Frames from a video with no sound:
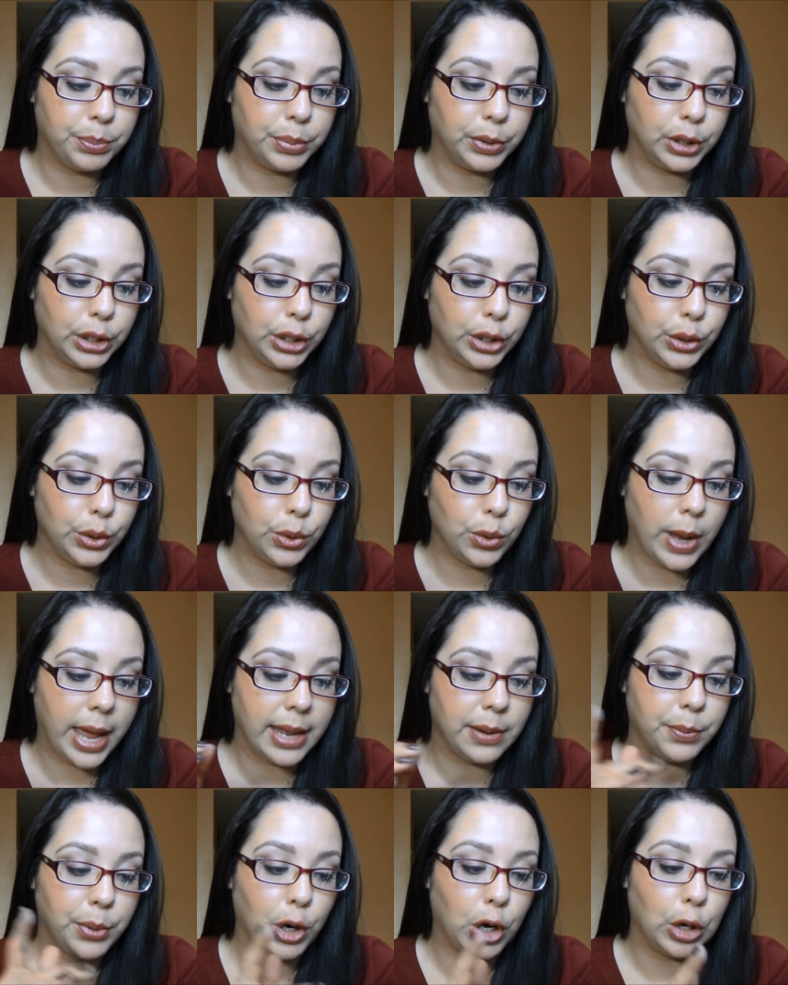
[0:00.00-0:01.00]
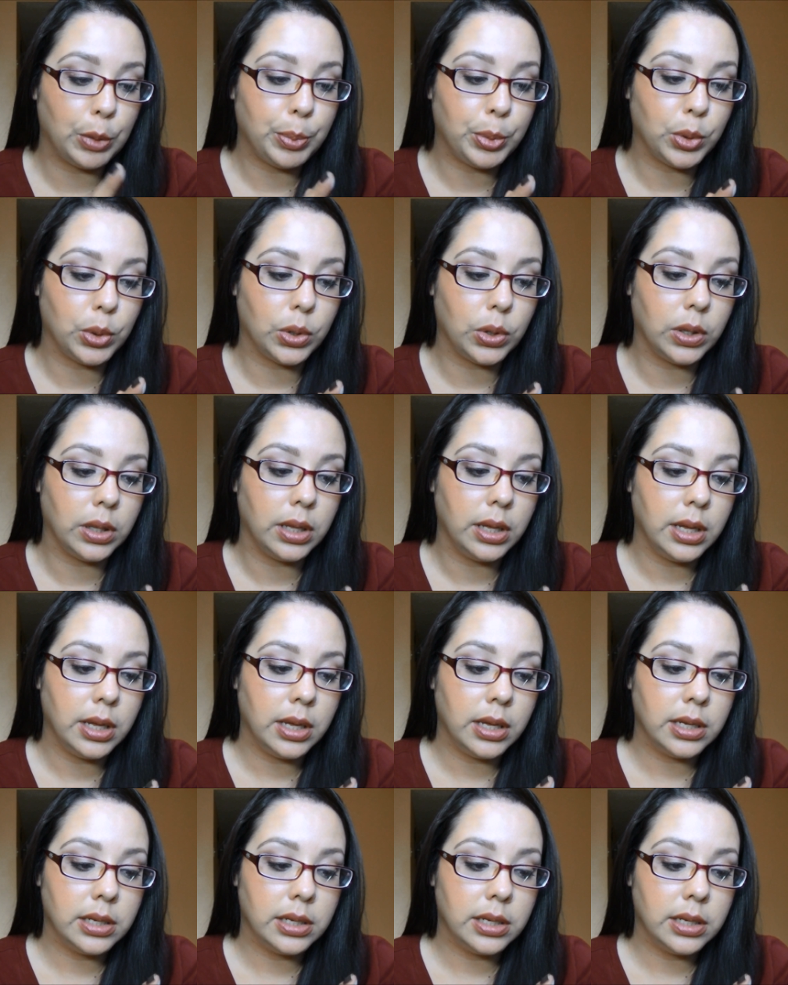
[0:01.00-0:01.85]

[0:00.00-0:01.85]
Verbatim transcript: blue and purple